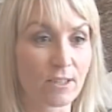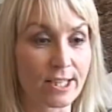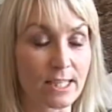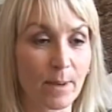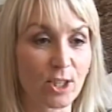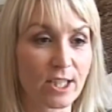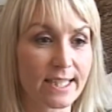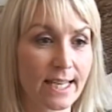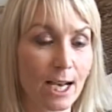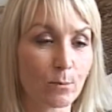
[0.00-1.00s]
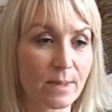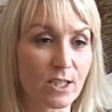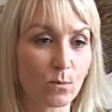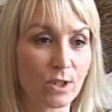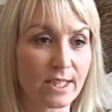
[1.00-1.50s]
Diet specialist helped me
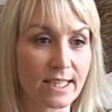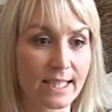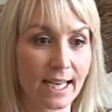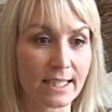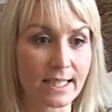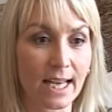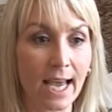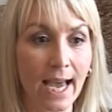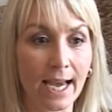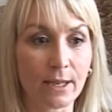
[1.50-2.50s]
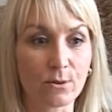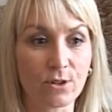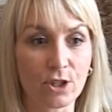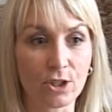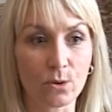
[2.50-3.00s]
to understand how
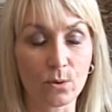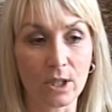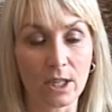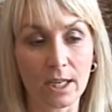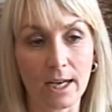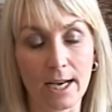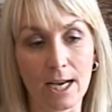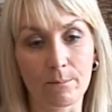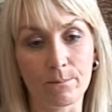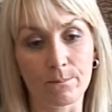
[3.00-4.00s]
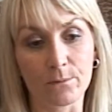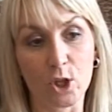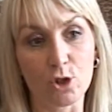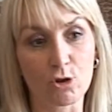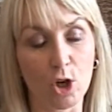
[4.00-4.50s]
to
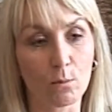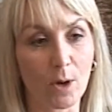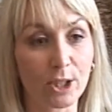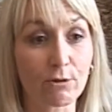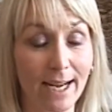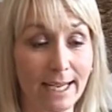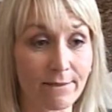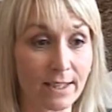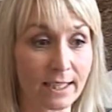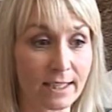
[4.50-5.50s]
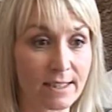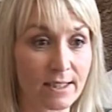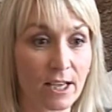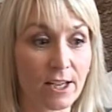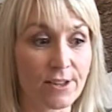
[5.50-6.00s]
control my
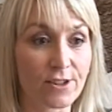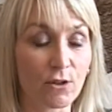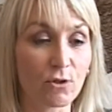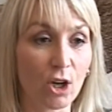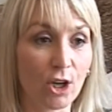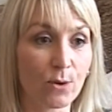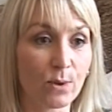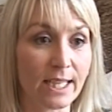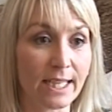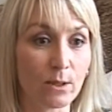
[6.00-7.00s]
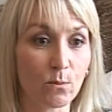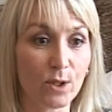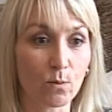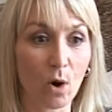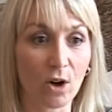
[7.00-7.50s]
cravings, so not only
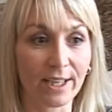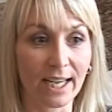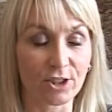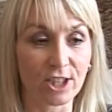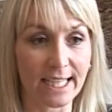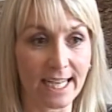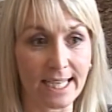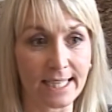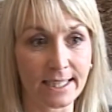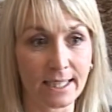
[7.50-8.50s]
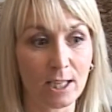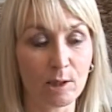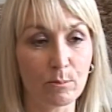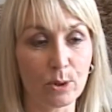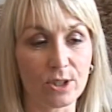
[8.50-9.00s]
with what I actually eat,
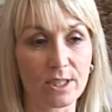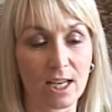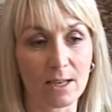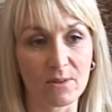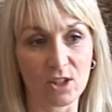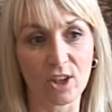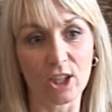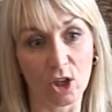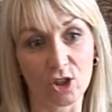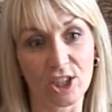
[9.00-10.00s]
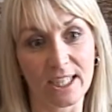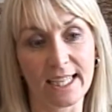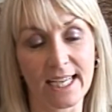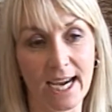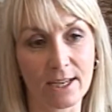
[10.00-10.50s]
but
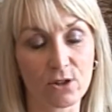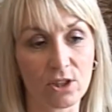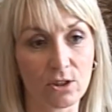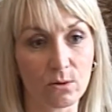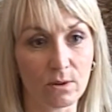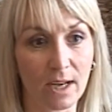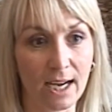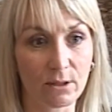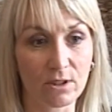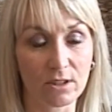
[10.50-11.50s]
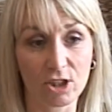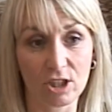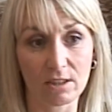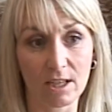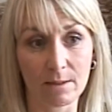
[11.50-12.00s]
psychologically
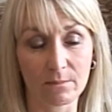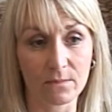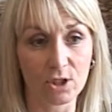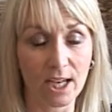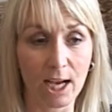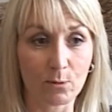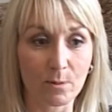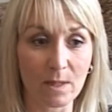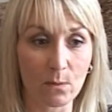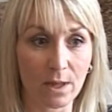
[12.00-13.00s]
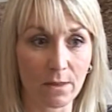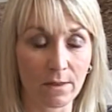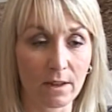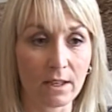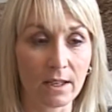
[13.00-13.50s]
she helped me with
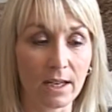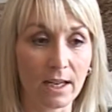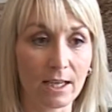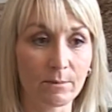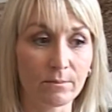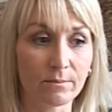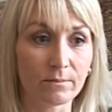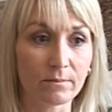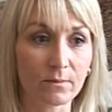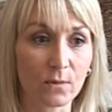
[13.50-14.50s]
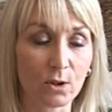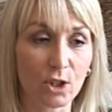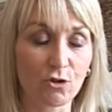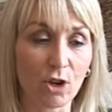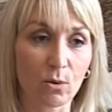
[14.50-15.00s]

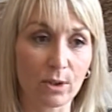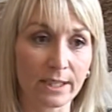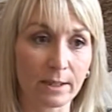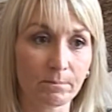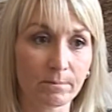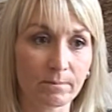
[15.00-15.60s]
controlling them.